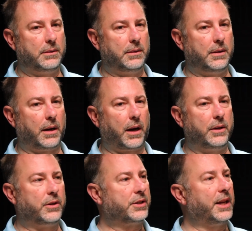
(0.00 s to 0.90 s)

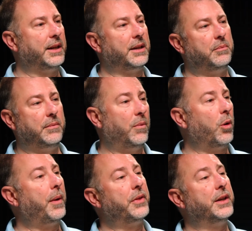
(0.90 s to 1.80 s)
understanding
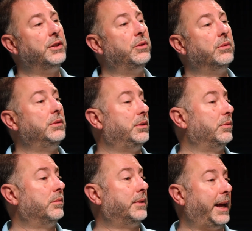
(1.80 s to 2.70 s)
more about things
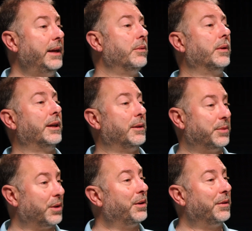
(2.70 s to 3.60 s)
you can't really
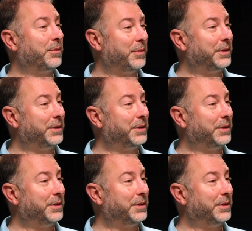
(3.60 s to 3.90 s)
observe with the